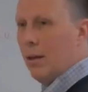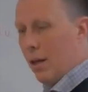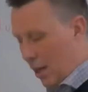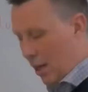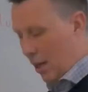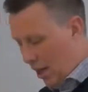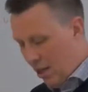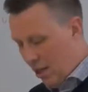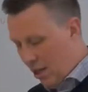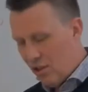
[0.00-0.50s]

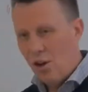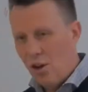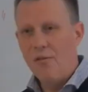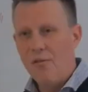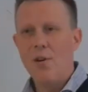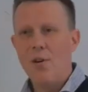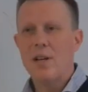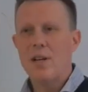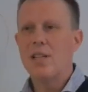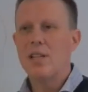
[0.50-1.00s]
So for
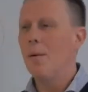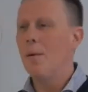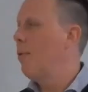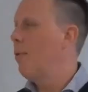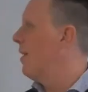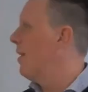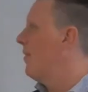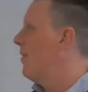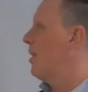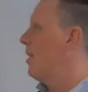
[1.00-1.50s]
example, if
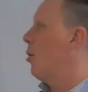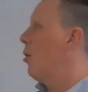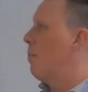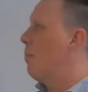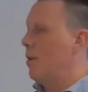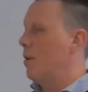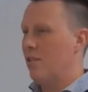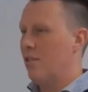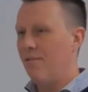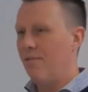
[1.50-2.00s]
it opens
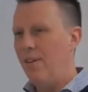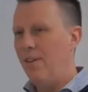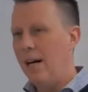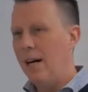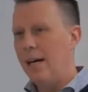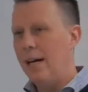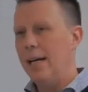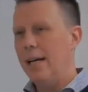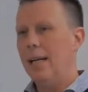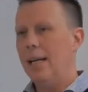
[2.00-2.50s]
a
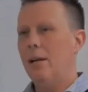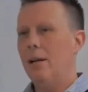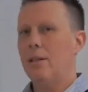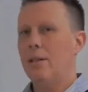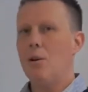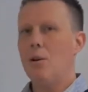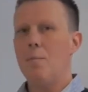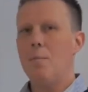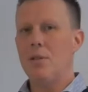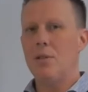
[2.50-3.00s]
file, it
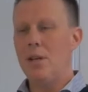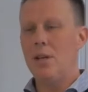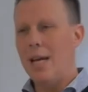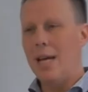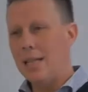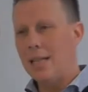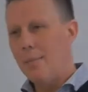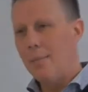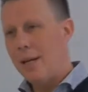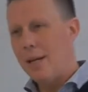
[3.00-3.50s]
opens a
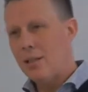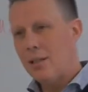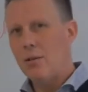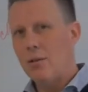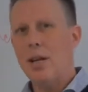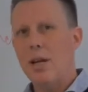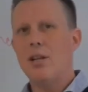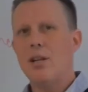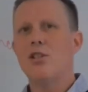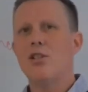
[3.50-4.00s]
database
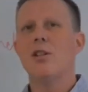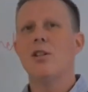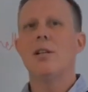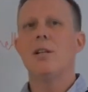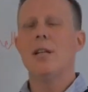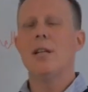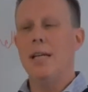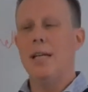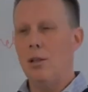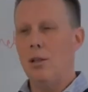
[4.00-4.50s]
connection,
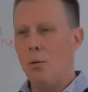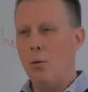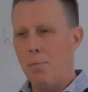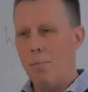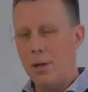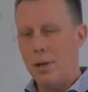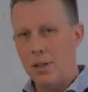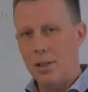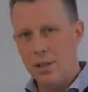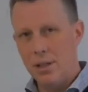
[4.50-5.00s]
it opens,